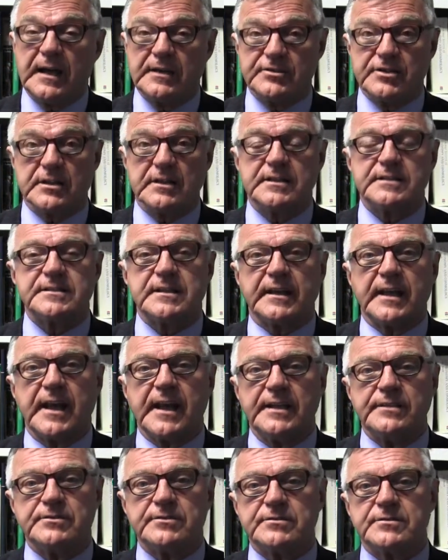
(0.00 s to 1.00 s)
anxiolytic
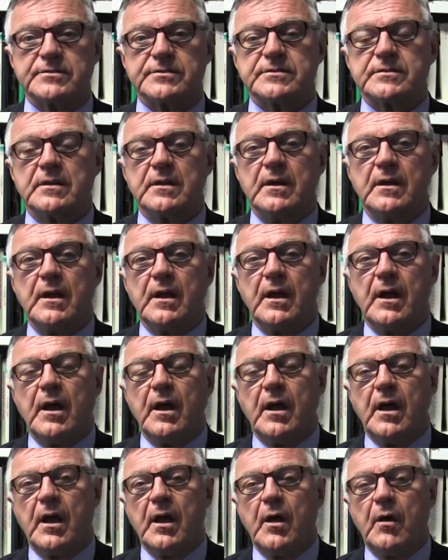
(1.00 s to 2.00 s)
agents.
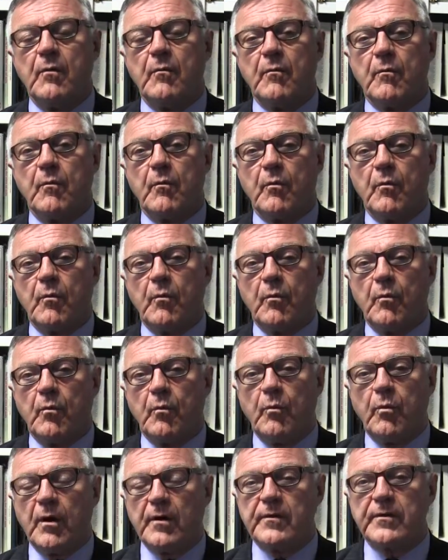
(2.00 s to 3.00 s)
Uh,
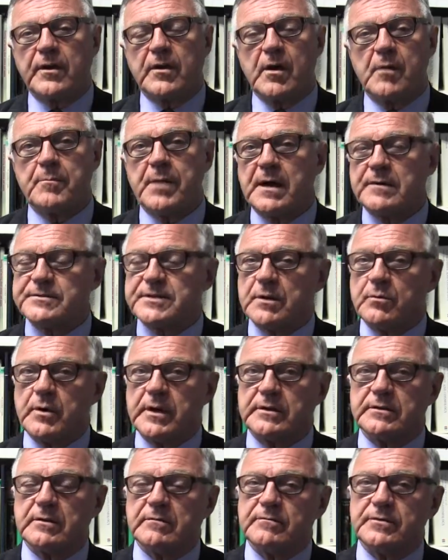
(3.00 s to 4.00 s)
one of the compounds I
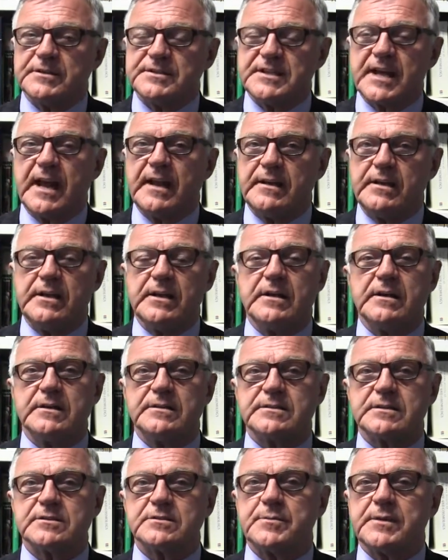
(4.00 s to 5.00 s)
worked on for 10
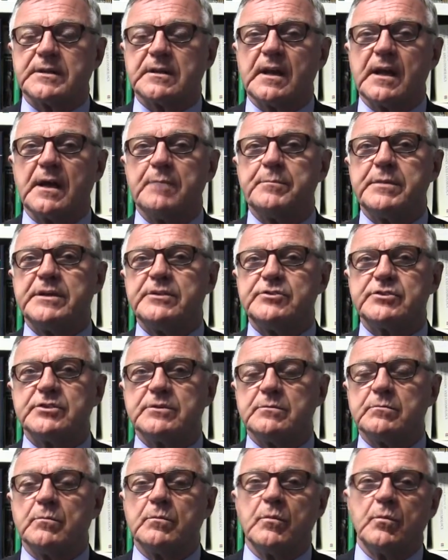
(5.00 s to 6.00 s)
years at SmithKline
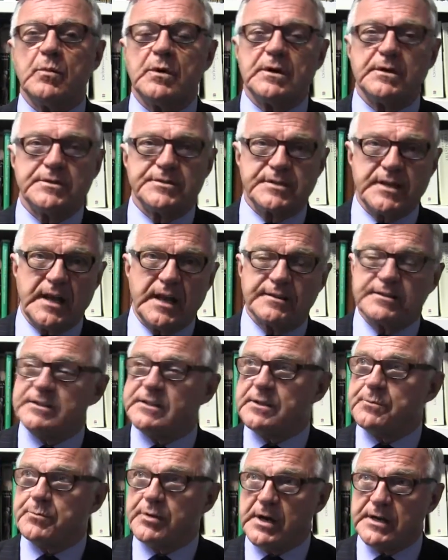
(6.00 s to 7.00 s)
Beecham was the
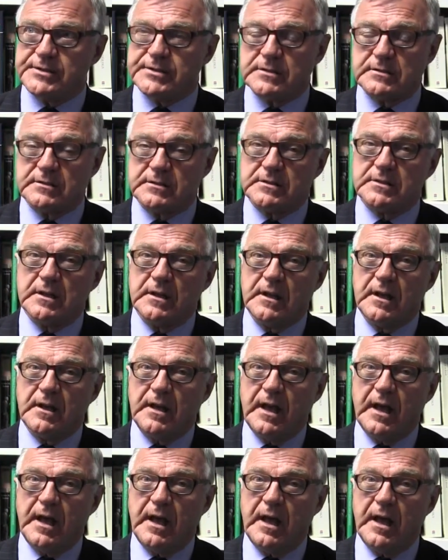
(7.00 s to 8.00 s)
antidepressant
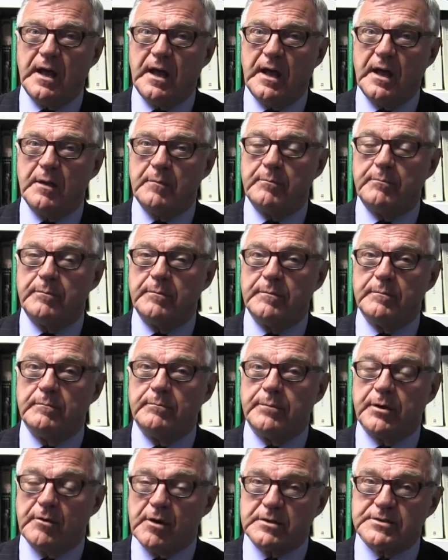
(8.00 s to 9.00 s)
uh,
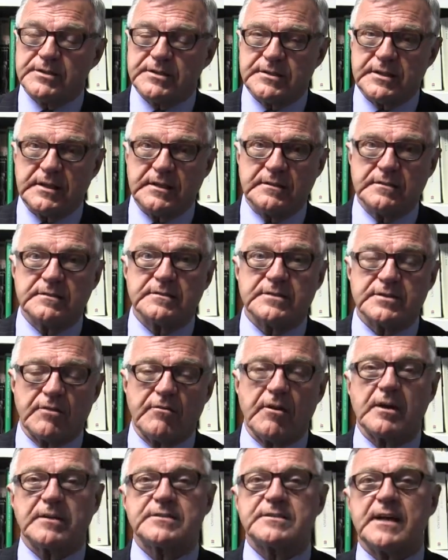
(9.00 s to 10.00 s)
paroxetine,
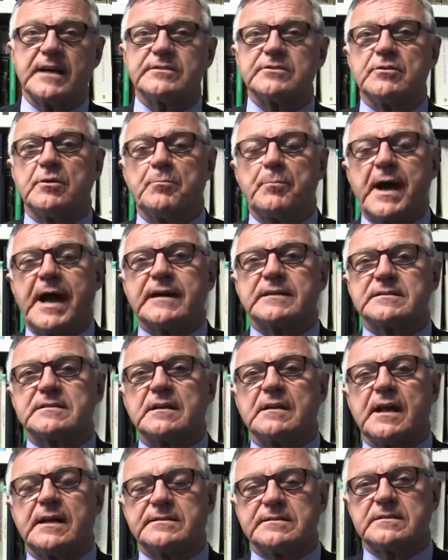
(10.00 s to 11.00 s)
Seroxat or
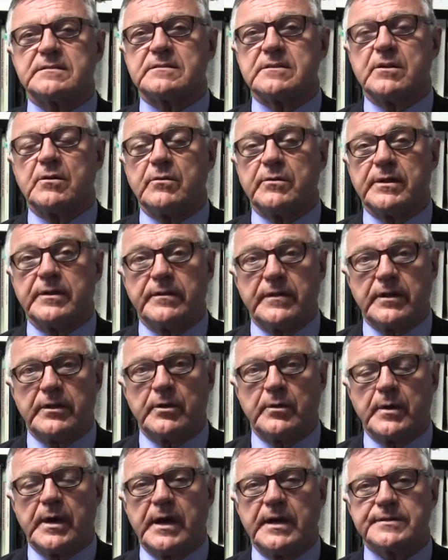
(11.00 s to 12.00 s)
Paxil as it's known in
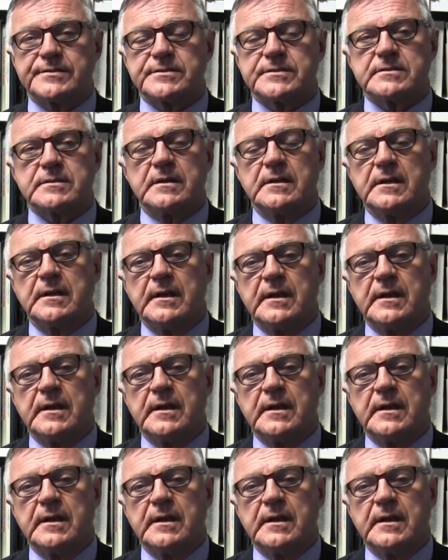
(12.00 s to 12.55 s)
the US.